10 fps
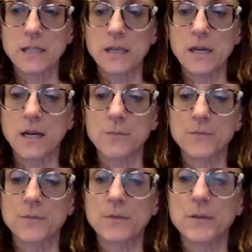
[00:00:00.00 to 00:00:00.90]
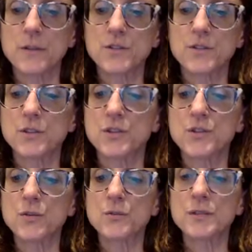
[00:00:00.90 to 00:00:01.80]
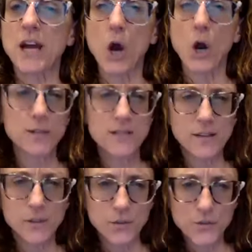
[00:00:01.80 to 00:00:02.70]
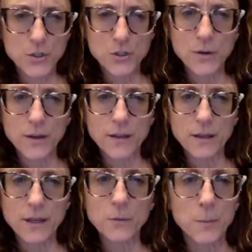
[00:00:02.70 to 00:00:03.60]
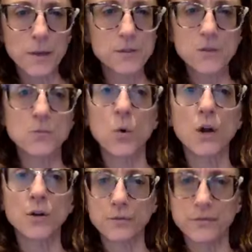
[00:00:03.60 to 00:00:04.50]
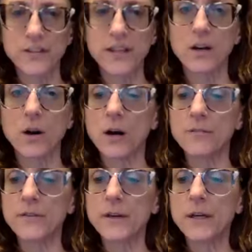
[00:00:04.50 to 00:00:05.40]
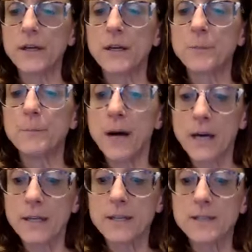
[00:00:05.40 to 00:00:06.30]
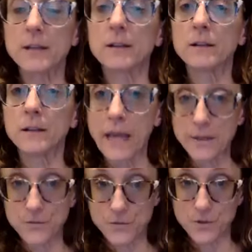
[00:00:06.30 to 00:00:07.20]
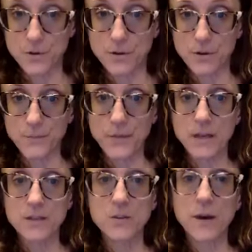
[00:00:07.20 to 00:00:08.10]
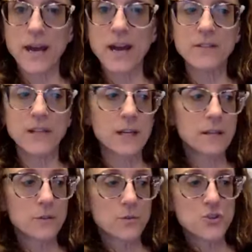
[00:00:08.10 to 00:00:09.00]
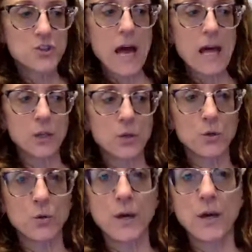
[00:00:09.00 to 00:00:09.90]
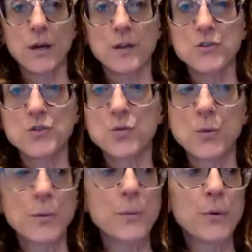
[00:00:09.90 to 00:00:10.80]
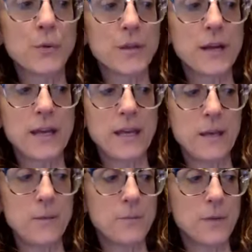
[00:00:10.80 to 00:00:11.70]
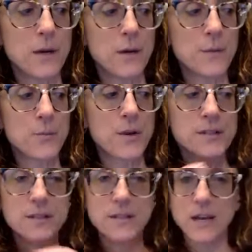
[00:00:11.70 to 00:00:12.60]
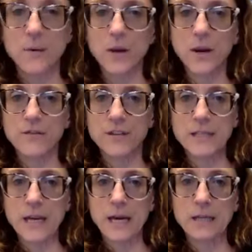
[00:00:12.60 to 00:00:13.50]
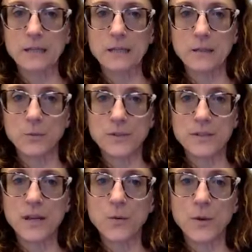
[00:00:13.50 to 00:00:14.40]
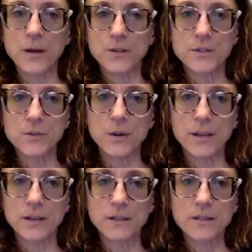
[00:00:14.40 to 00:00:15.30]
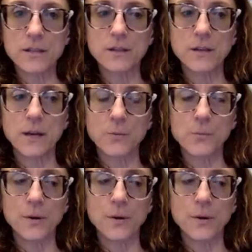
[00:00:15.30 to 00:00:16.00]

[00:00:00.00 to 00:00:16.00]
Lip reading: the stone is like hardness level of 2, I think. It will melt in water, it will flake off, but it's a cleanser. So I have like a little shallow jewelry bowl that I keep the bracelets that I wear every day, the ones that I wear to our healing center.